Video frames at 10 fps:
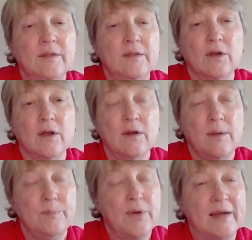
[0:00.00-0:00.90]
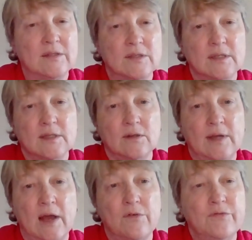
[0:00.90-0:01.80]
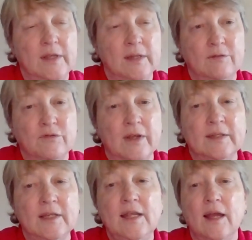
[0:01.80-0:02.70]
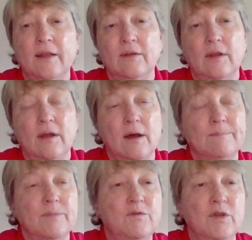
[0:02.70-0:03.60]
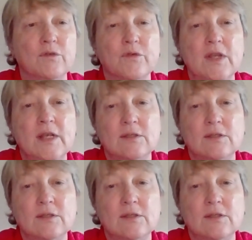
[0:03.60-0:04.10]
There are practices that are now feline friendly and fear-free.